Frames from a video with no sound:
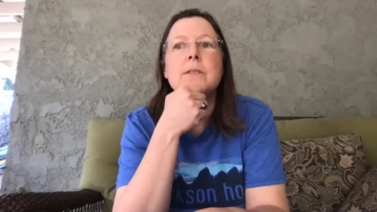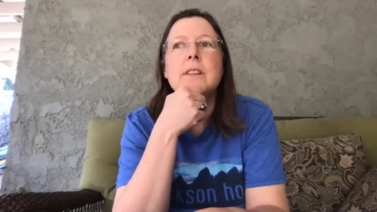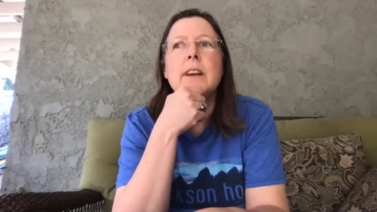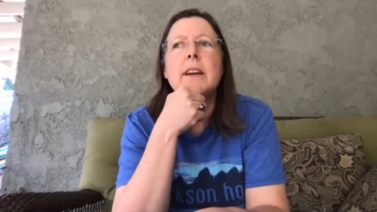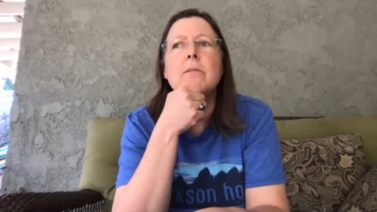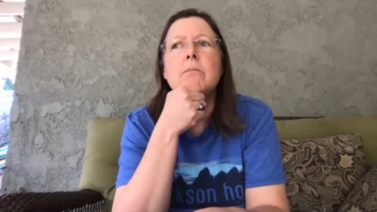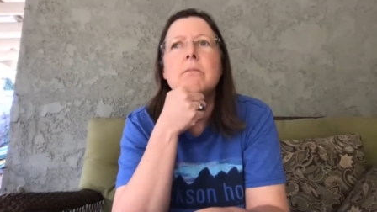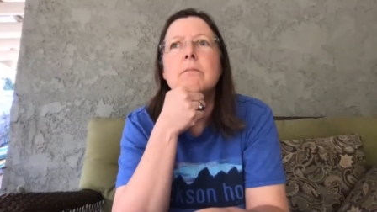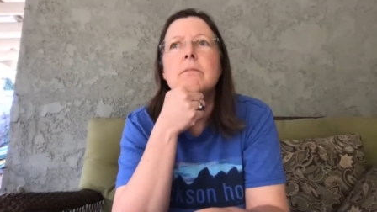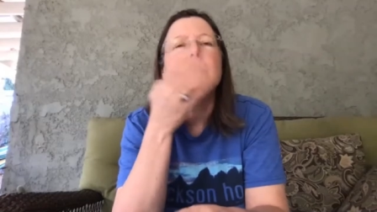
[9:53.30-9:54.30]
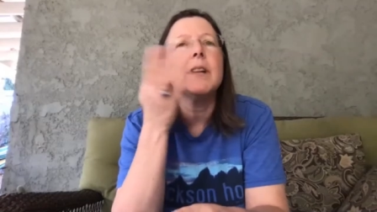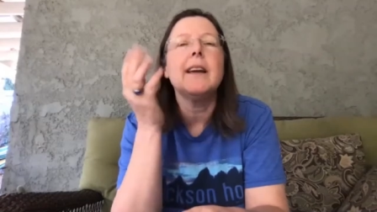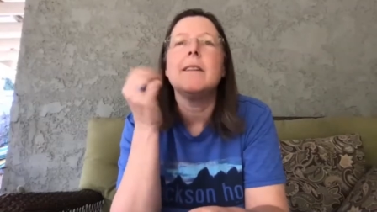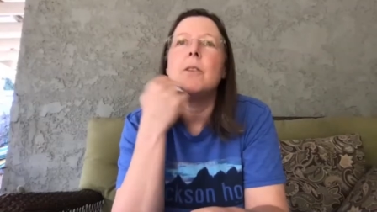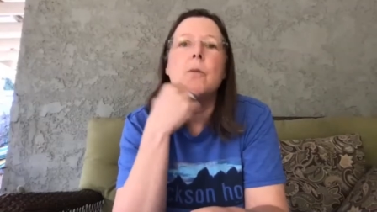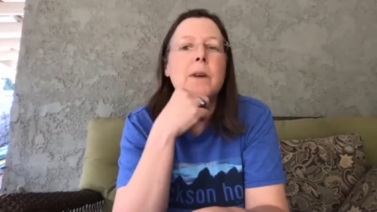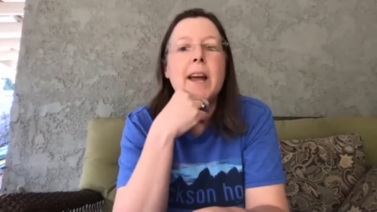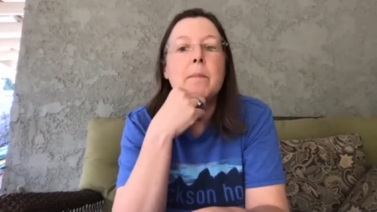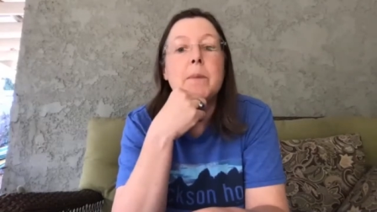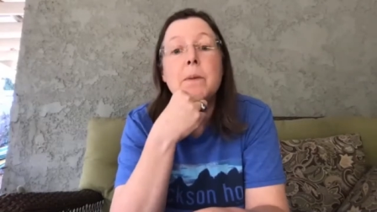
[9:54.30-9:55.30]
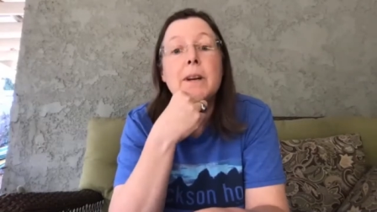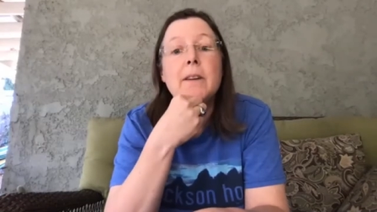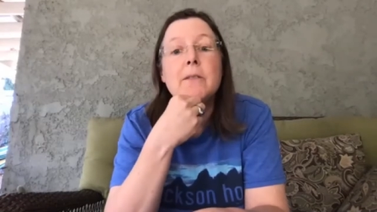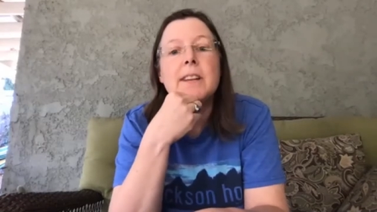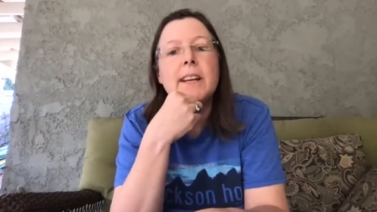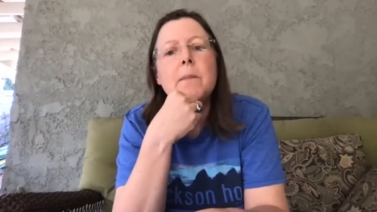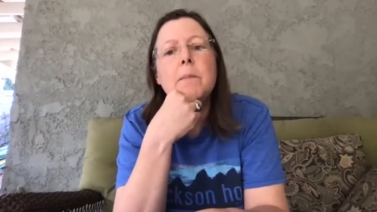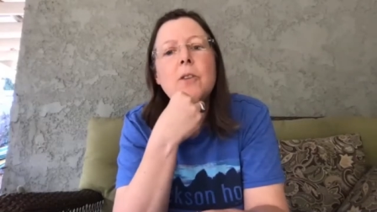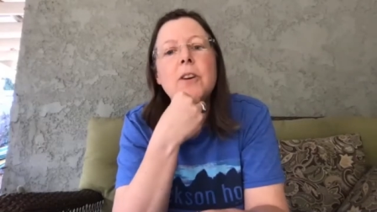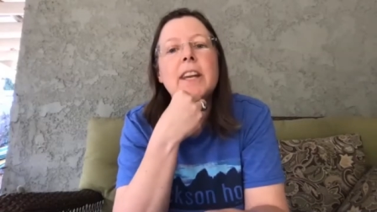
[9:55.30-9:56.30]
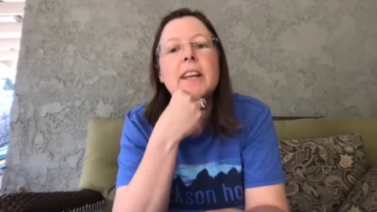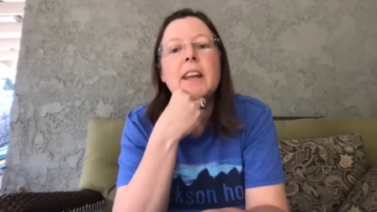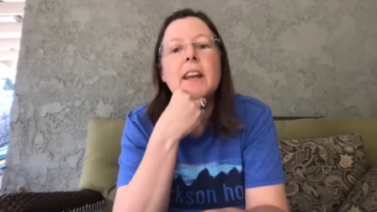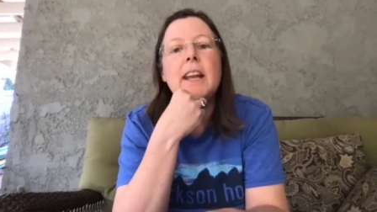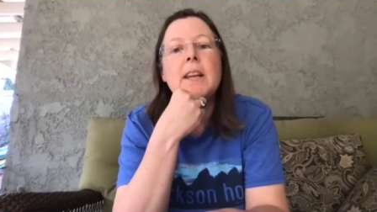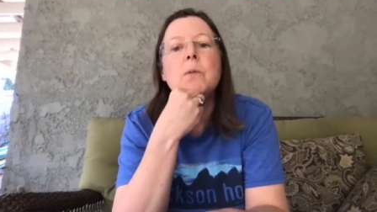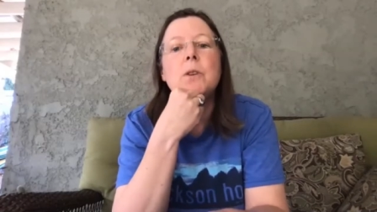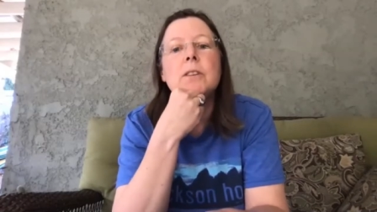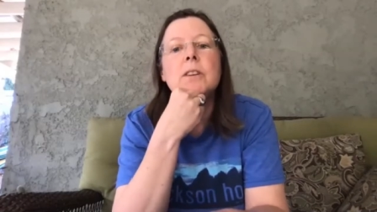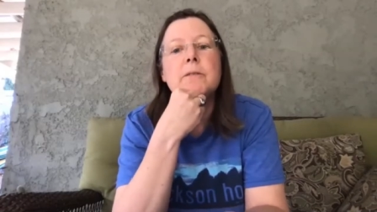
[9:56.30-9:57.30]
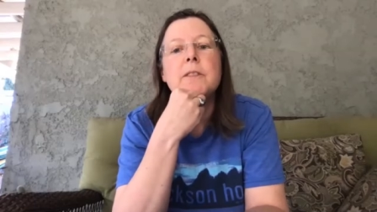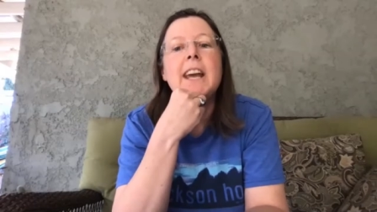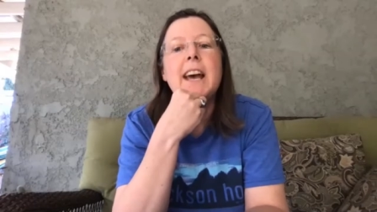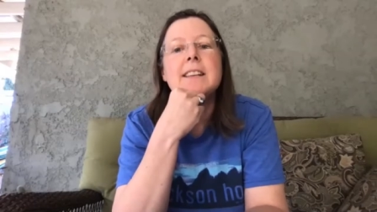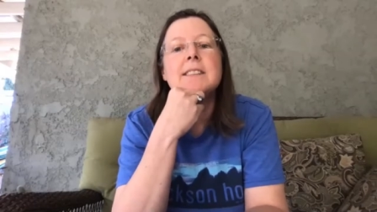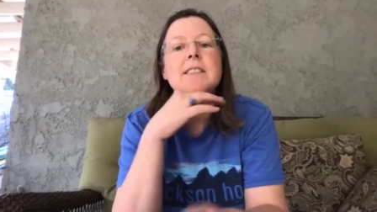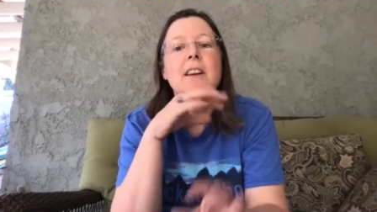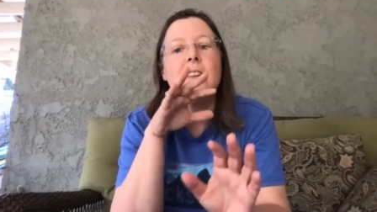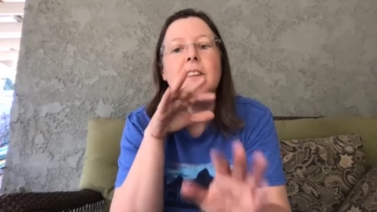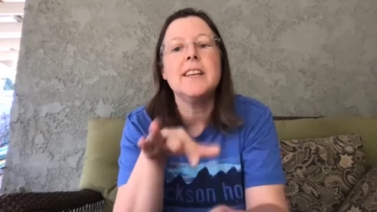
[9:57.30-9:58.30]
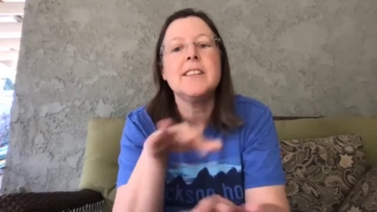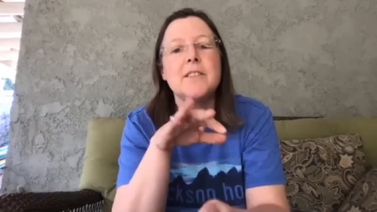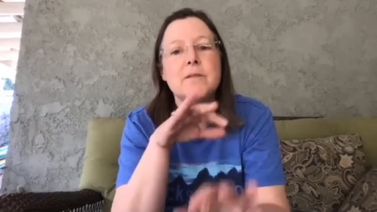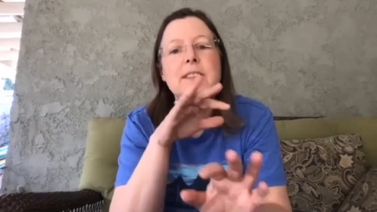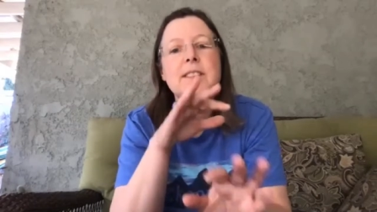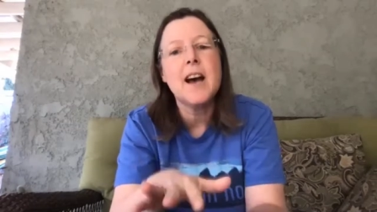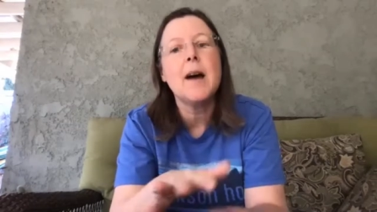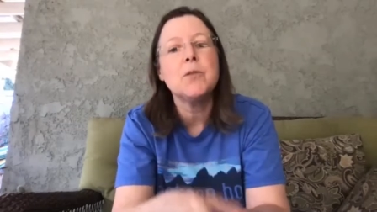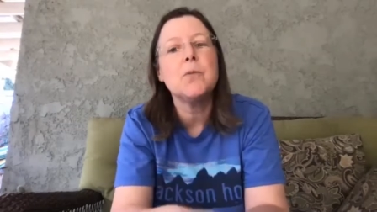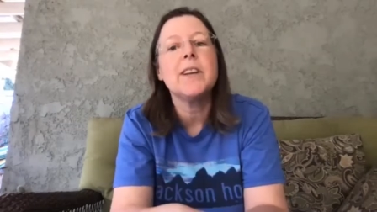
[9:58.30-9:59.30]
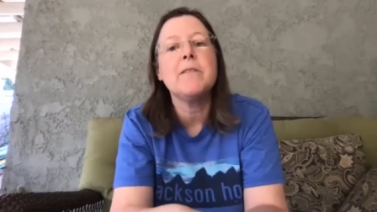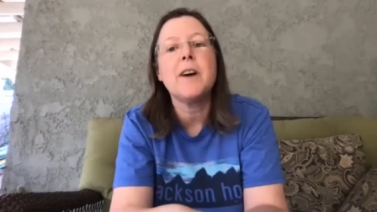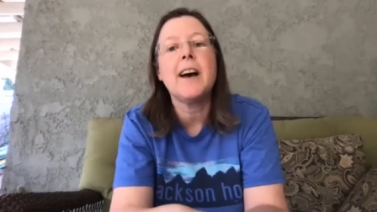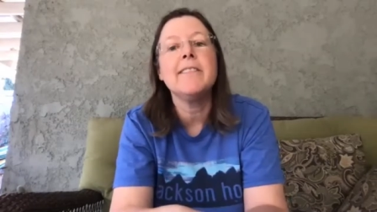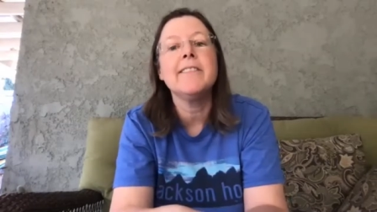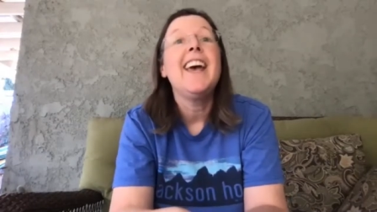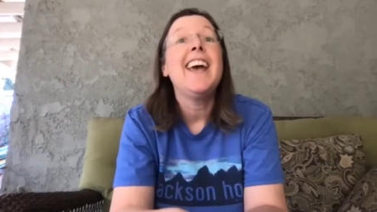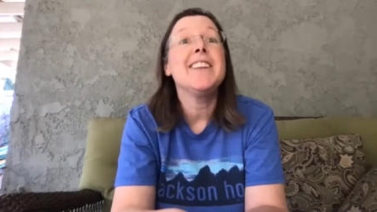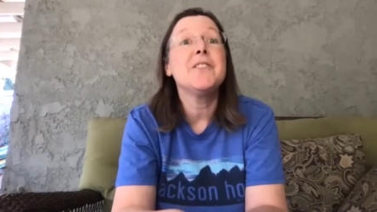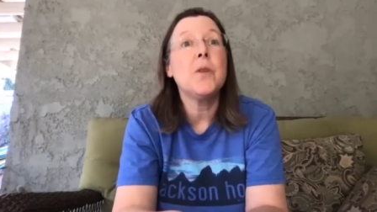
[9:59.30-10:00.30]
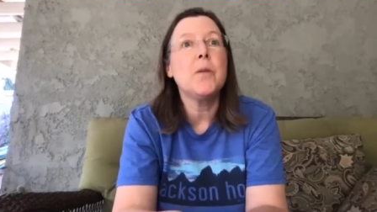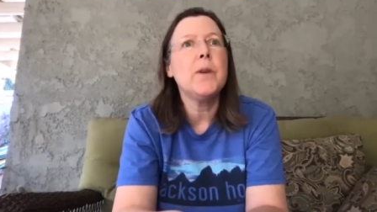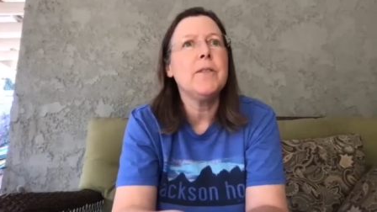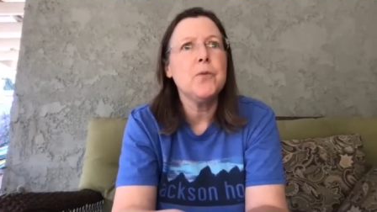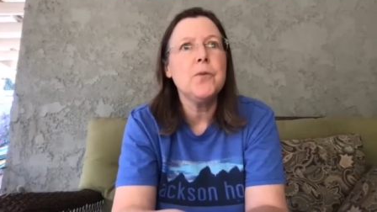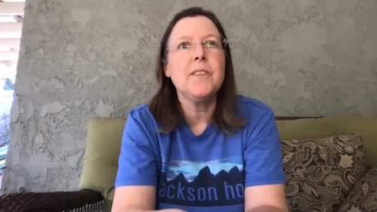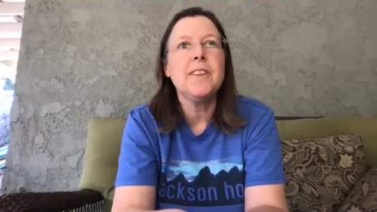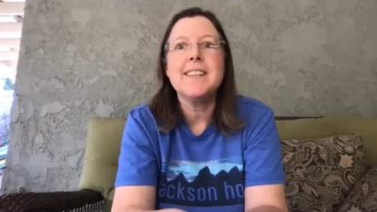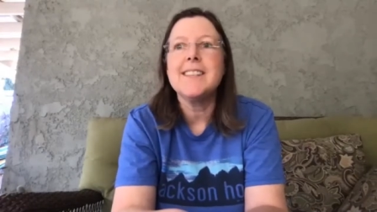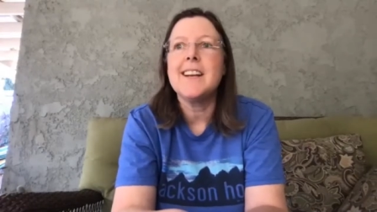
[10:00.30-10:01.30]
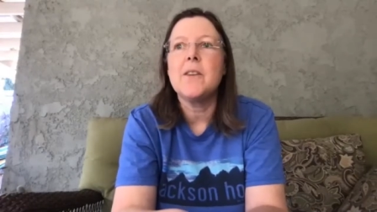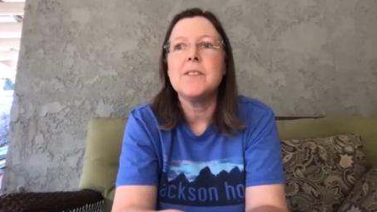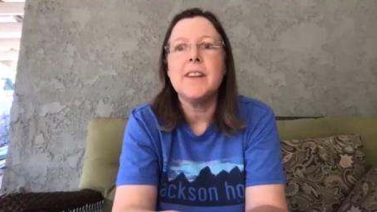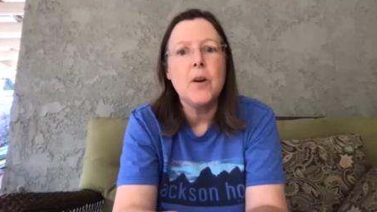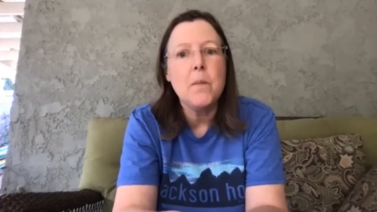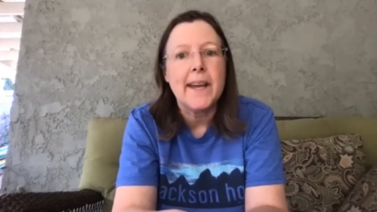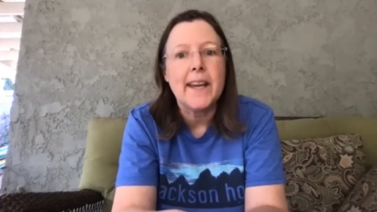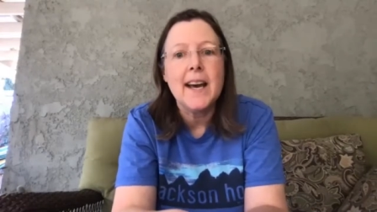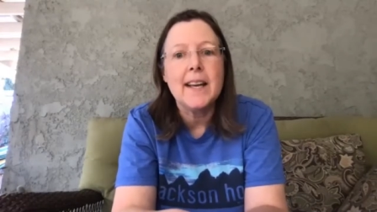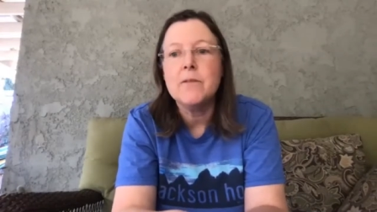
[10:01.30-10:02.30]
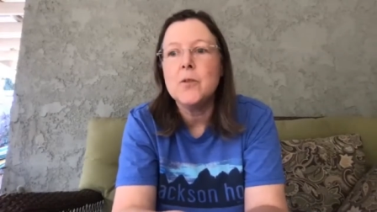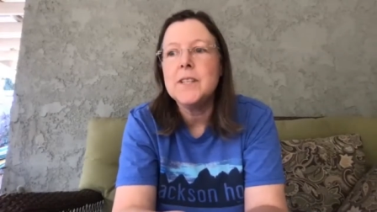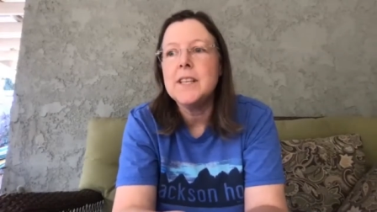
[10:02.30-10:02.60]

like, I don't know what happened, but I was like, let me look at Eddie Muller if he has a list of his top 25. And so I went through the list and I was like, oh my God,